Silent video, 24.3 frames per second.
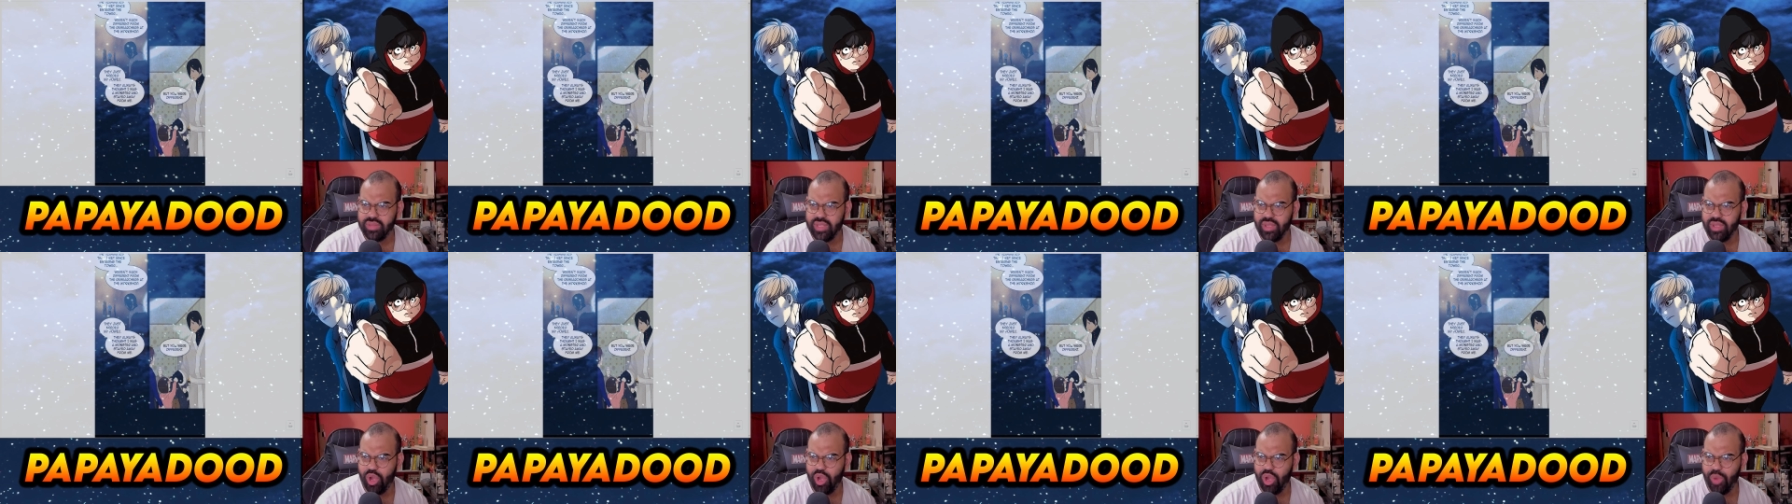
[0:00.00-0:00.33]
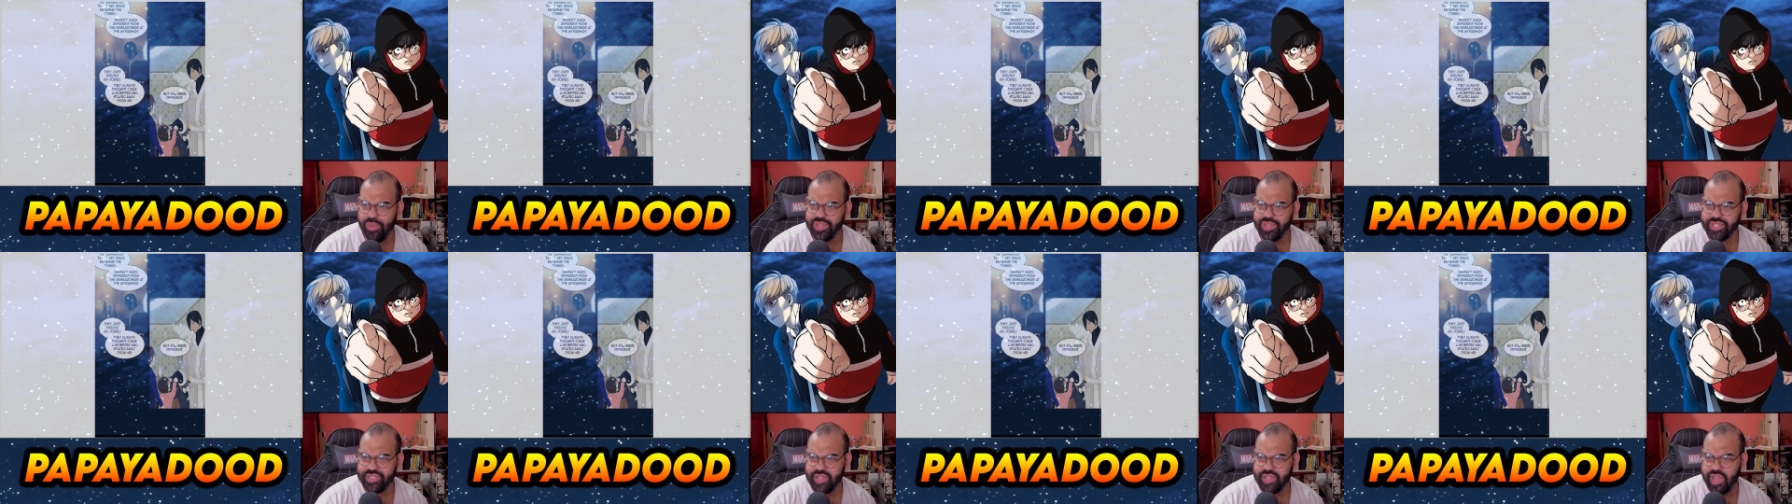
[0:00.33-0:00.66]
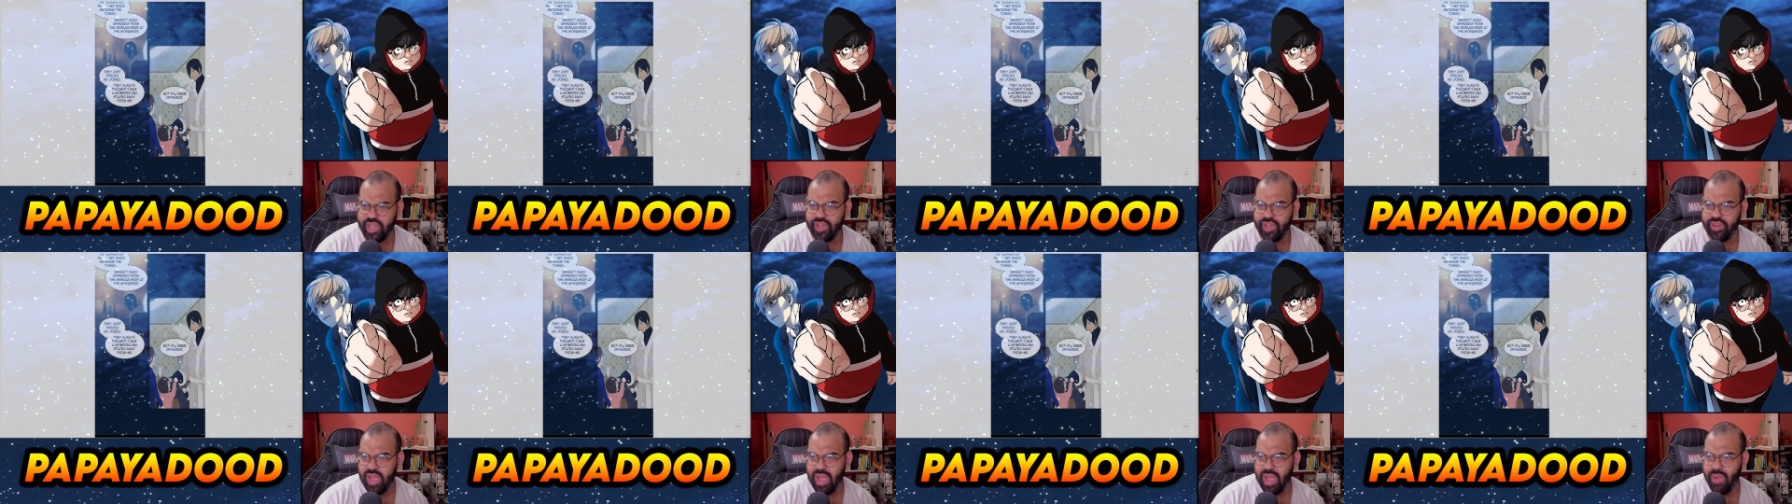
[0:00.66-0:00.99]
They always
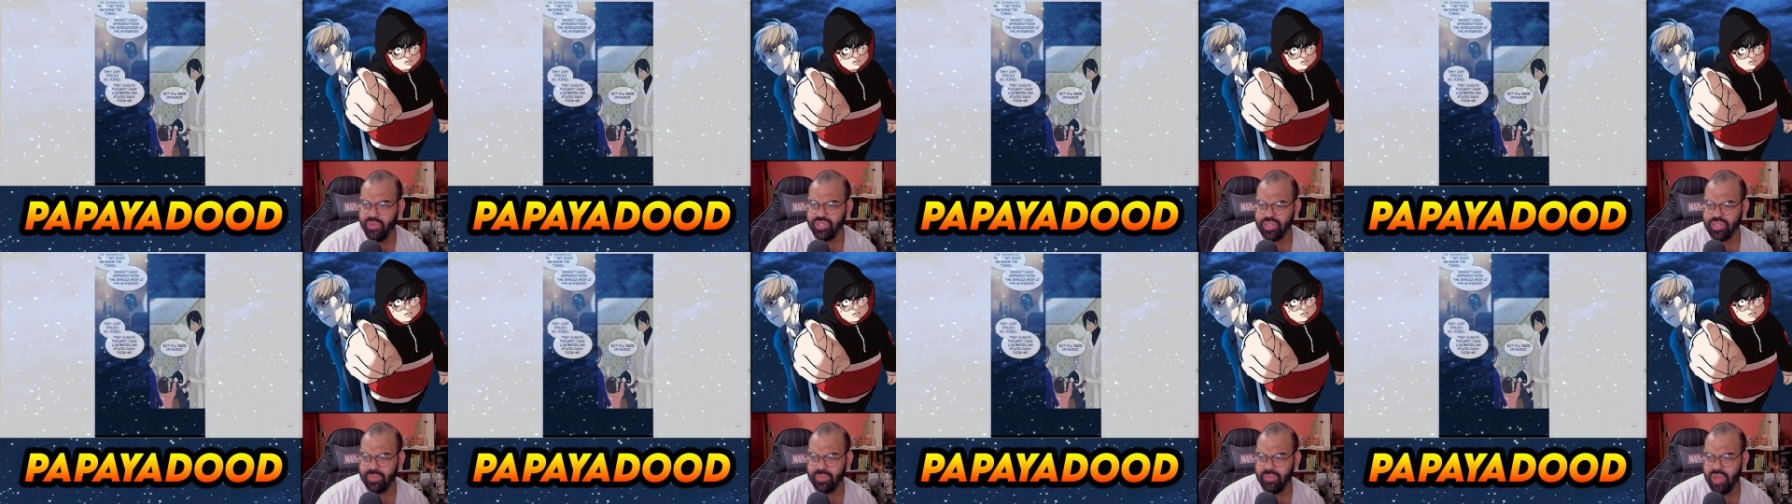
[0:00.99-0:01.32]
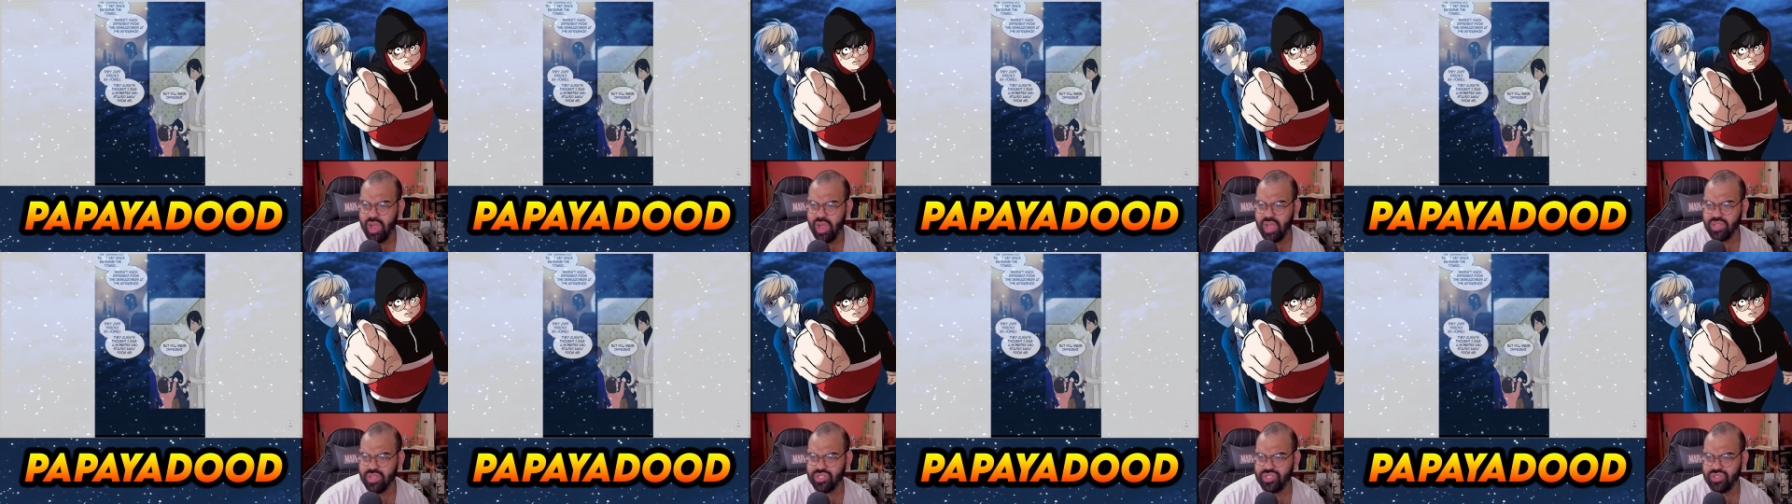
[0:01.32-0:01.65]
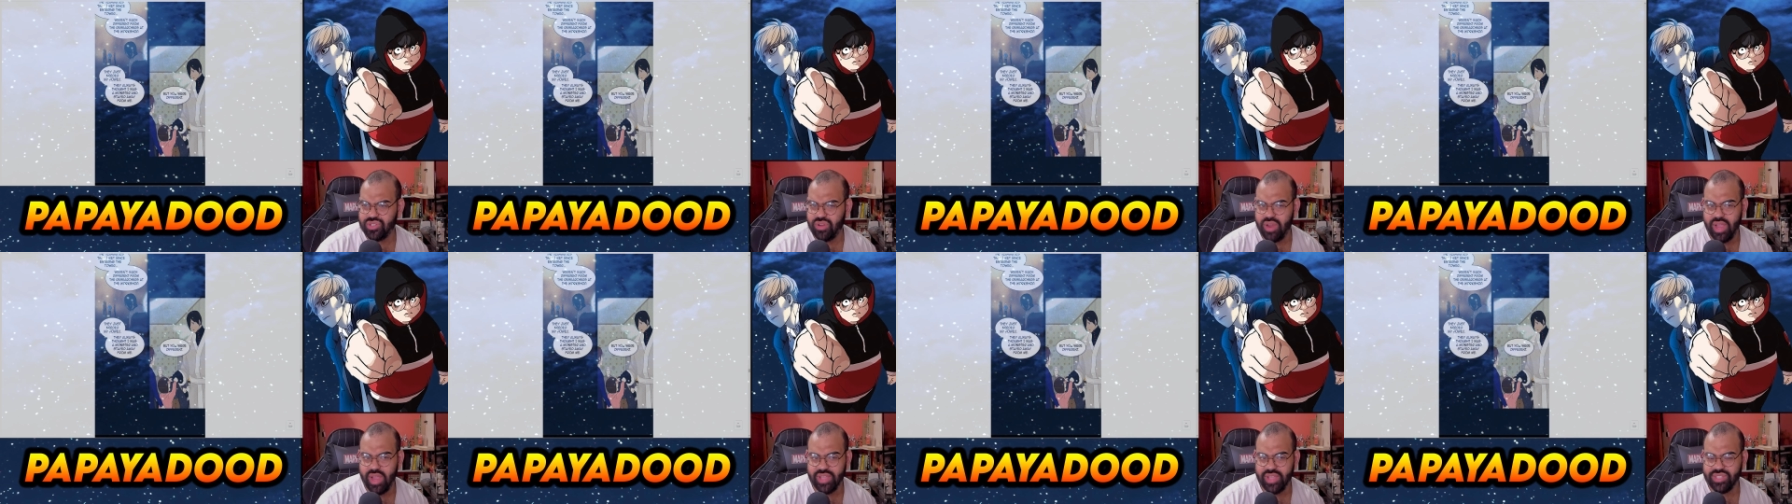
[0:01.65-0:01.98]
thought I was a
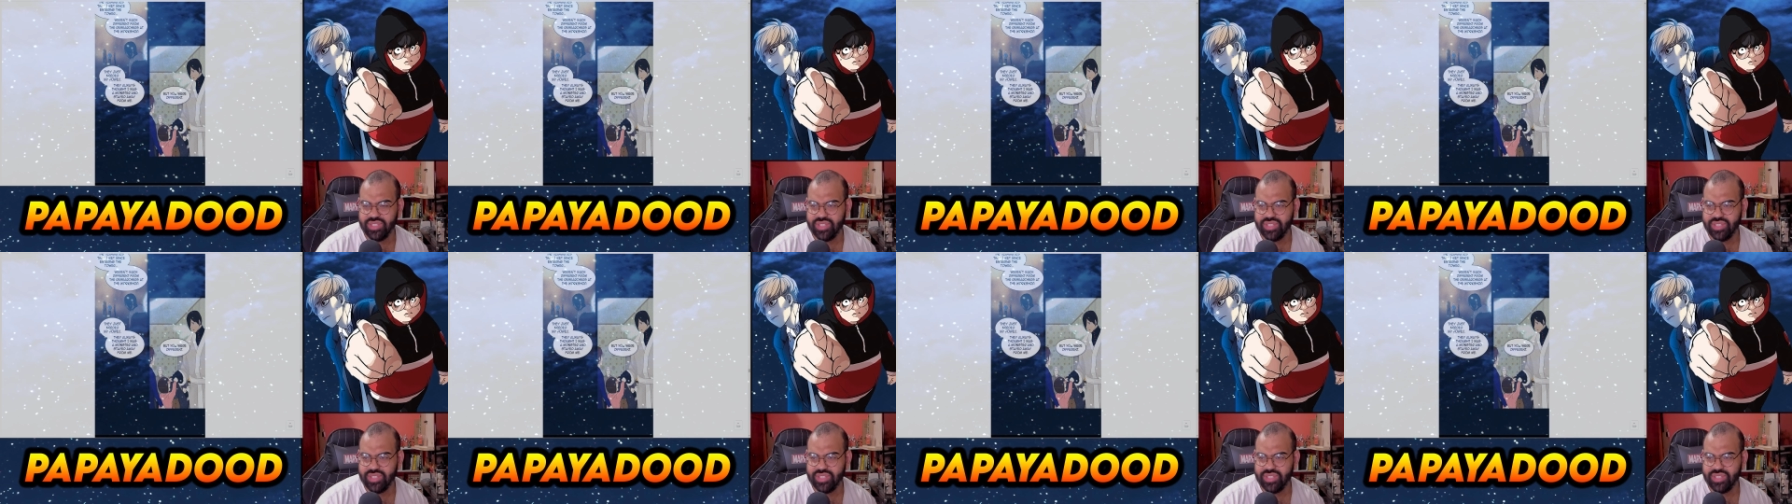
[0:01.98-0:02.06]
monster and